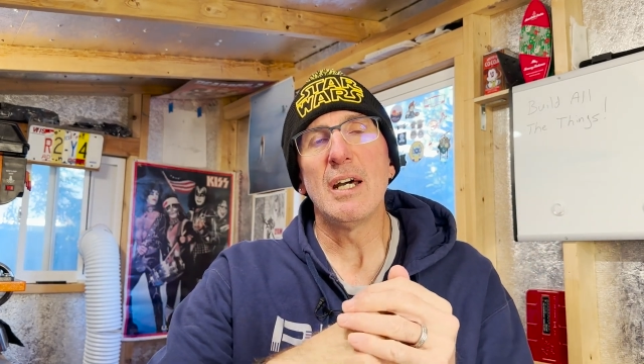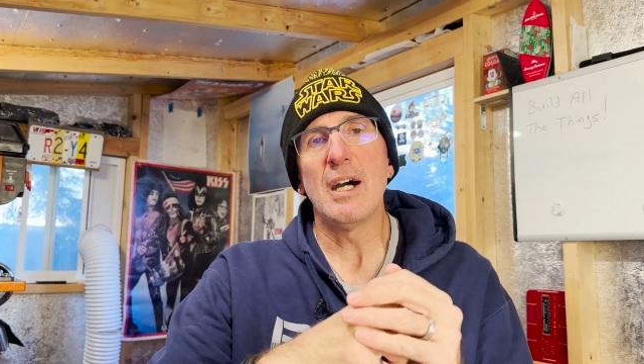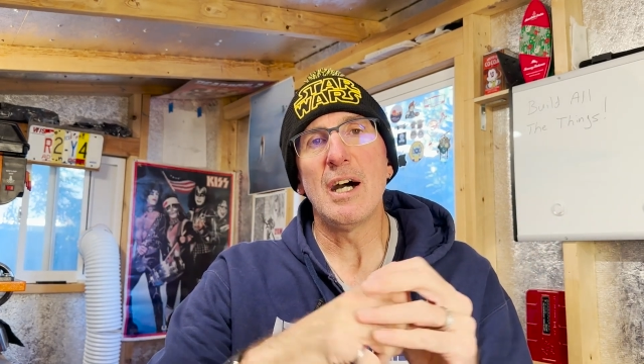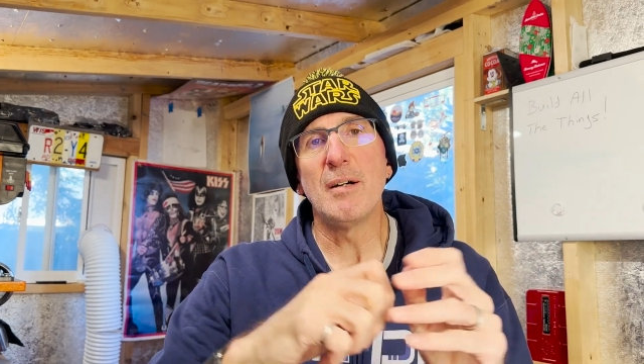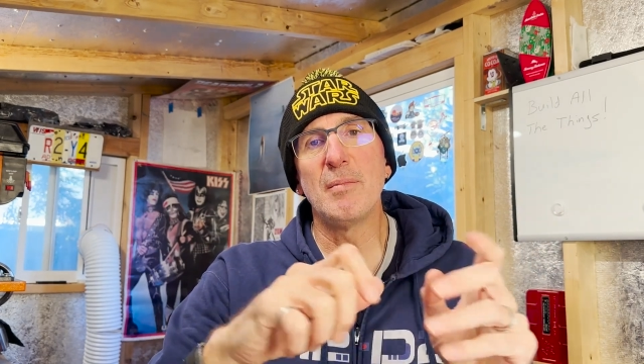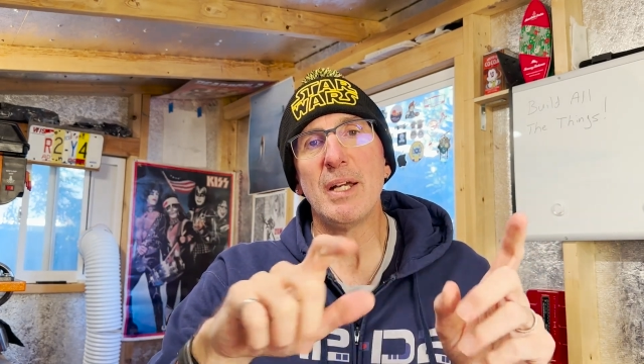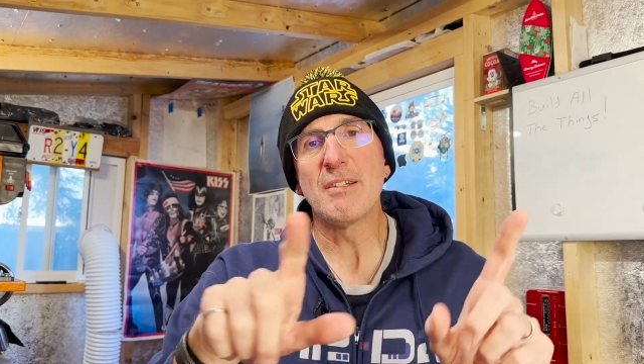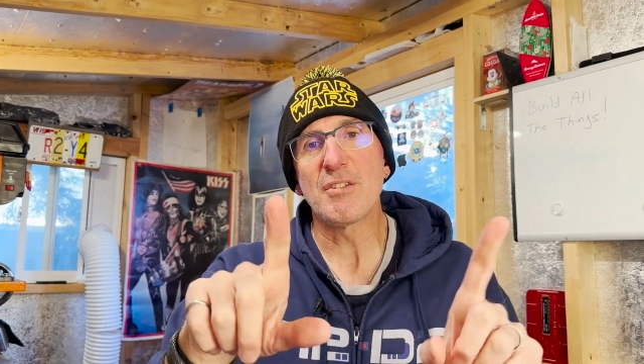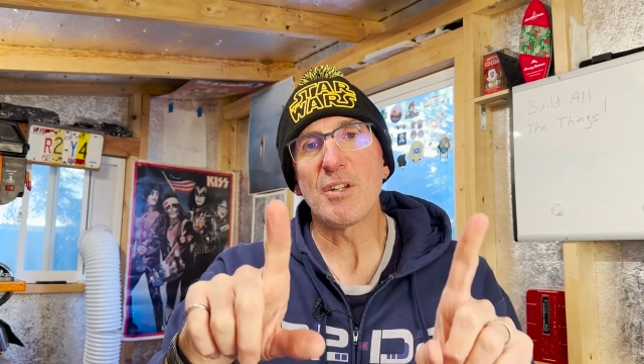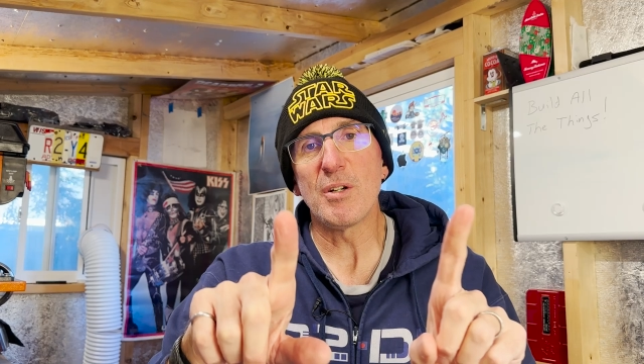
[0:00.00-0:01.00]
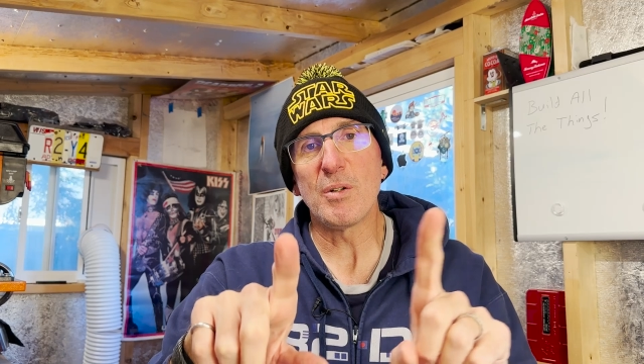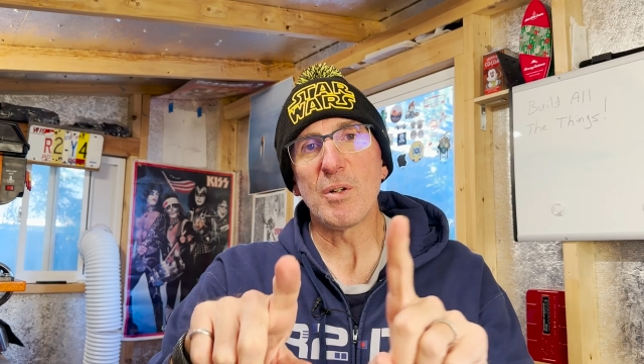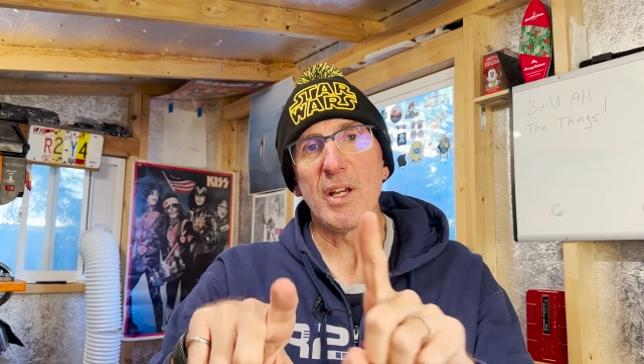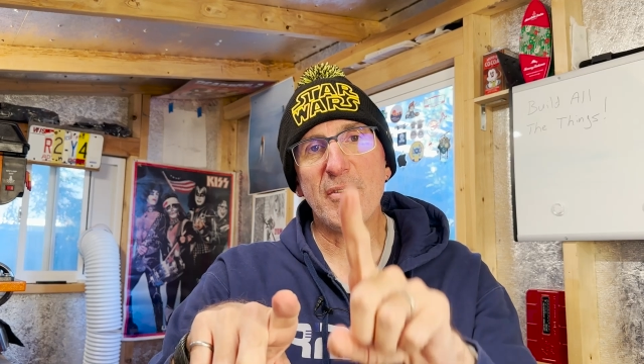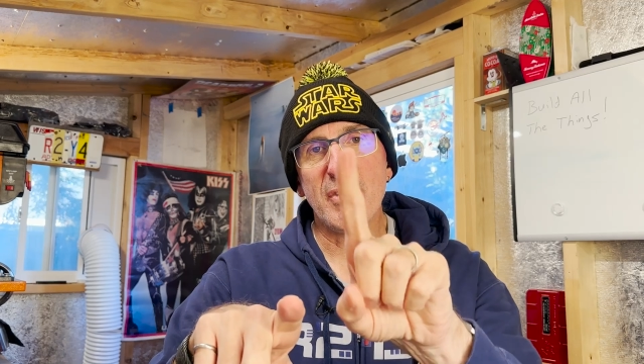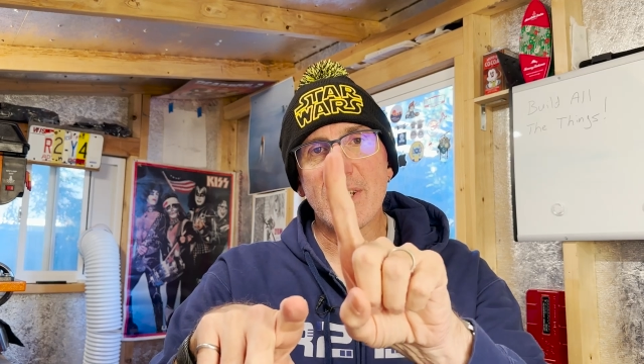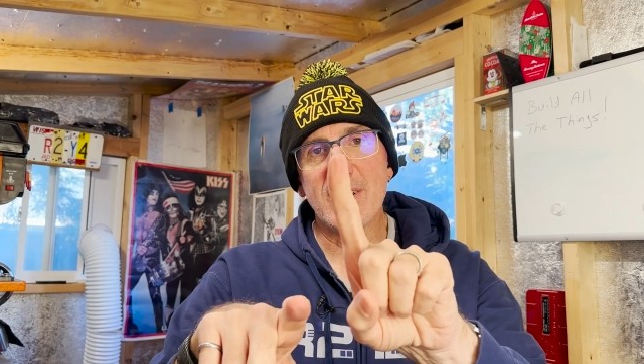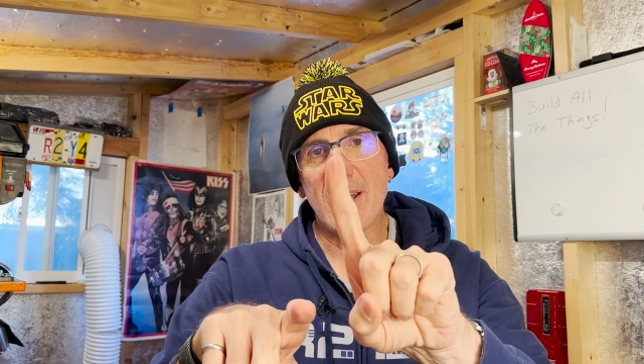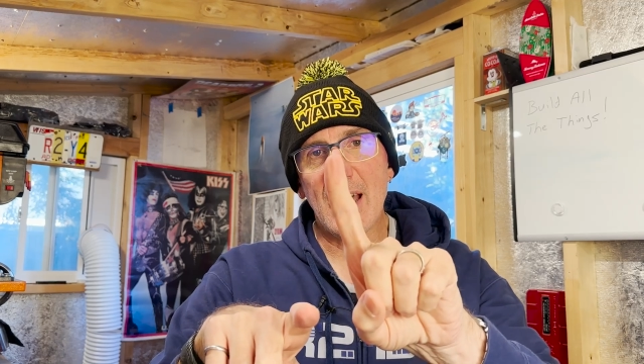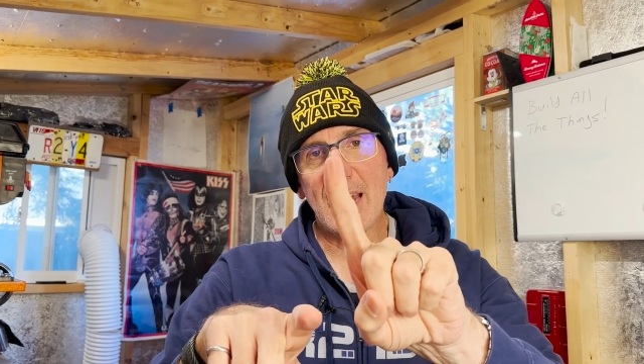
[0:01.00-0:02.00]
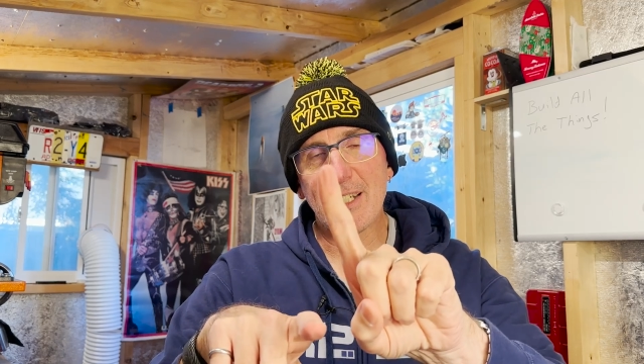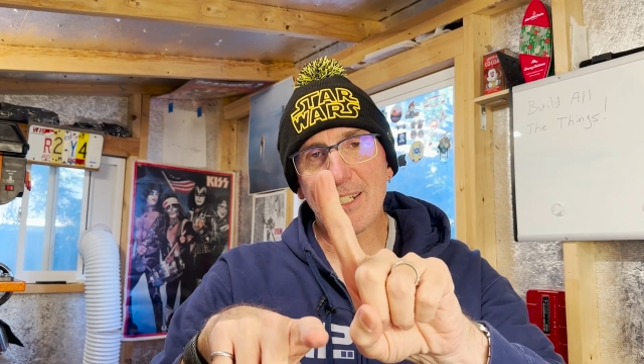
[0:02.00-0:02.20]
And so if it's not